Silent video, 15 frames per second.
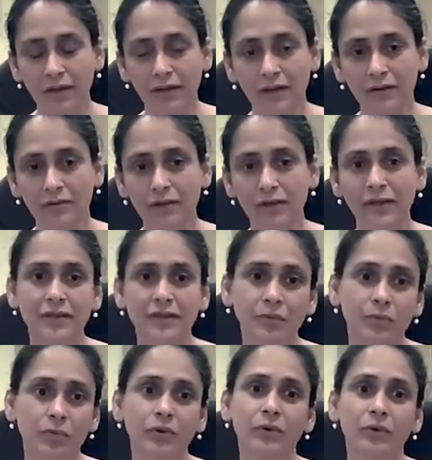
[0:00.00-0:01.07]
really
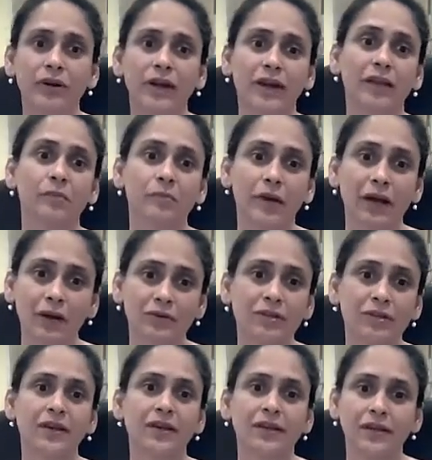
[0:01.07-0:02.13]
somewhere where I can
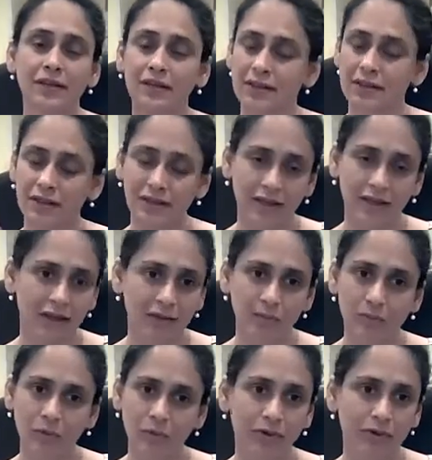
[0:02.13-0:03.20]
bounce ideas and get
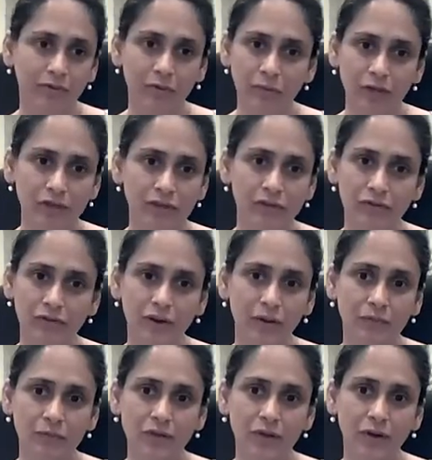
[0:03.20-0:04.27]
more information
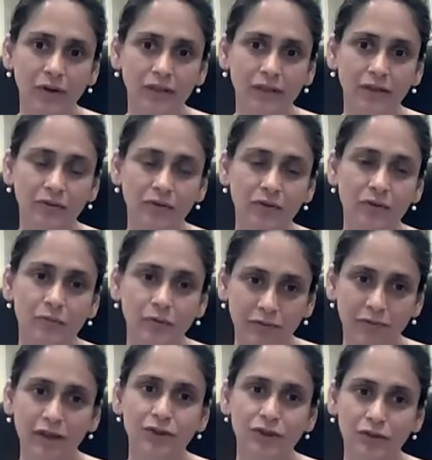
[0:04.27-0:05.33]
from. So I think those
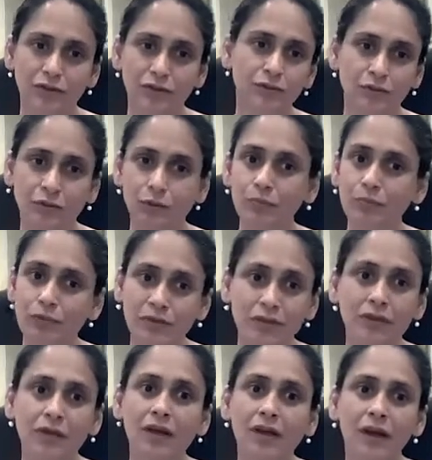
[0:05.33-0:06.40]
professional groups
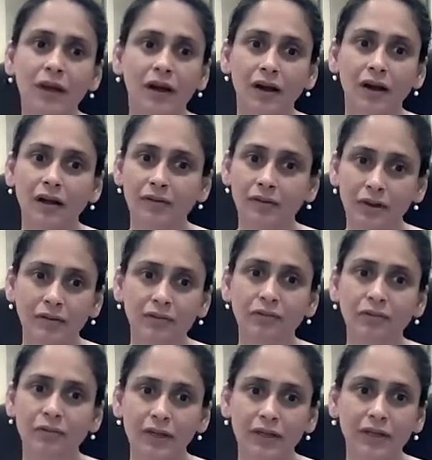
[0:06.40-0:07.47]
are
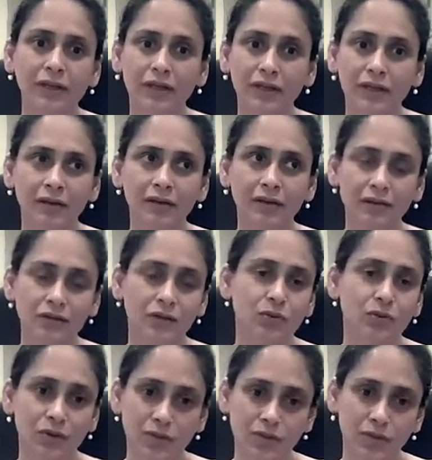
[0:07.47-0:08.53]
really a
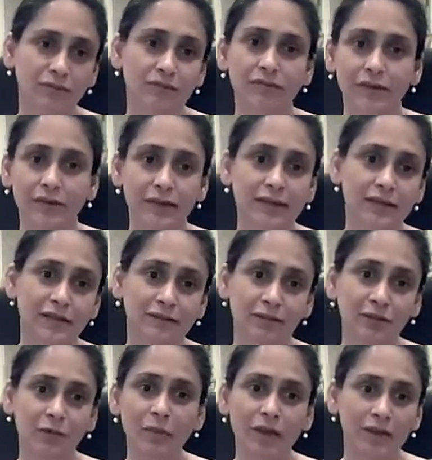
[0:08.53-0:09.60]
source of, at least
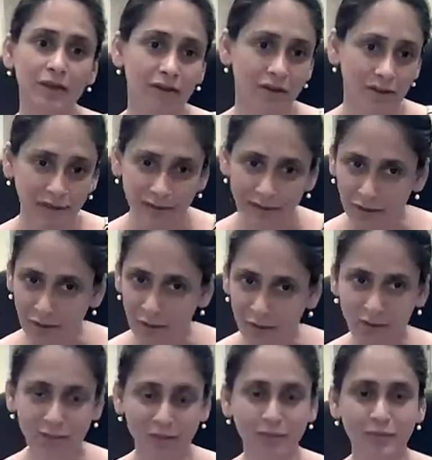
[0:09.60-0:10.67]
for me, they're like a
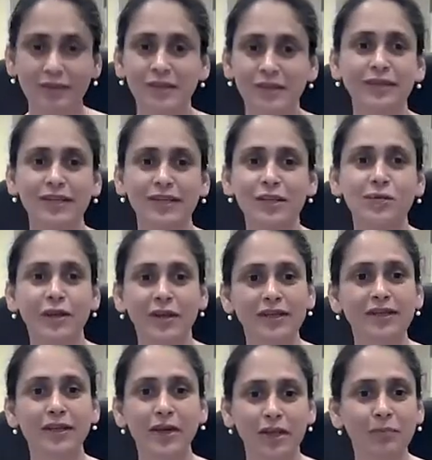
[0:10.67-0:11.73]
nourishment. This one is
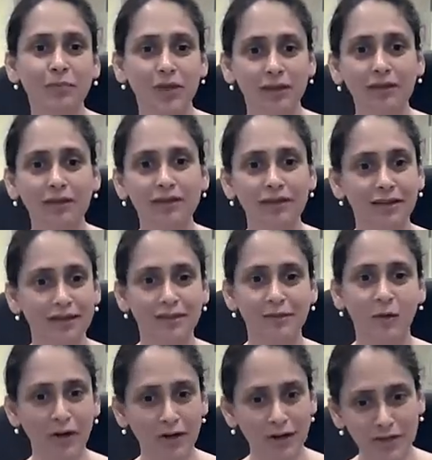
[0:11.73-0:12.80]
going to be, it
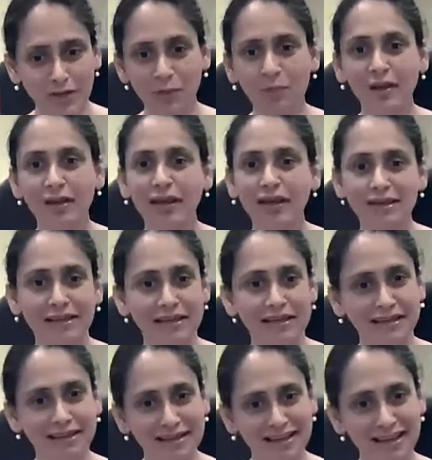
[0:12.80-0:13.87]
sparked so many
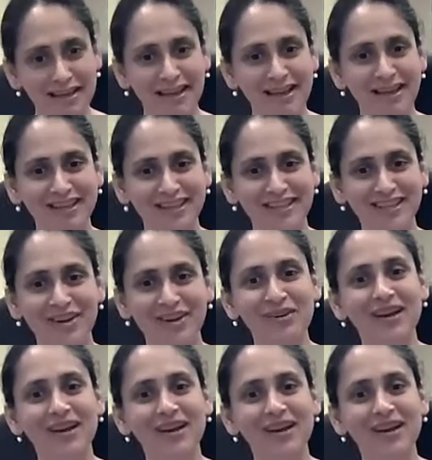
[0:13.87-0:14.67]
ideas. So